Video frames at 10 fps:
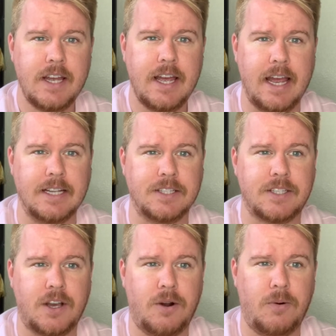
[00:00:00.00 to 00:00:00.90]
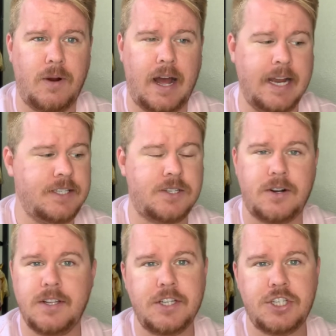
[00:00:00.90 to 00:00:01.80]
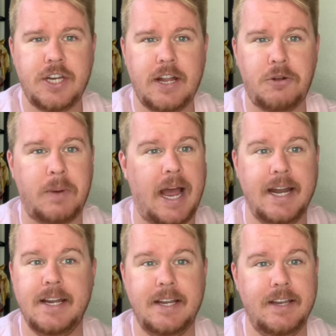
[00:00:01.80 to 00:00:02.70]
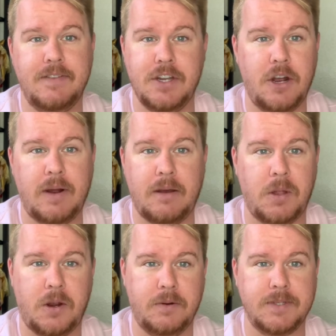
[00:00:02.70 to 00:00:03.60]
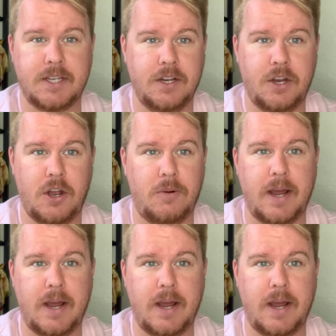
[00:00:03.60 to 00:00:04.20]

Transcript: And so I started this channel, but I didn't even know how long it was gonna go.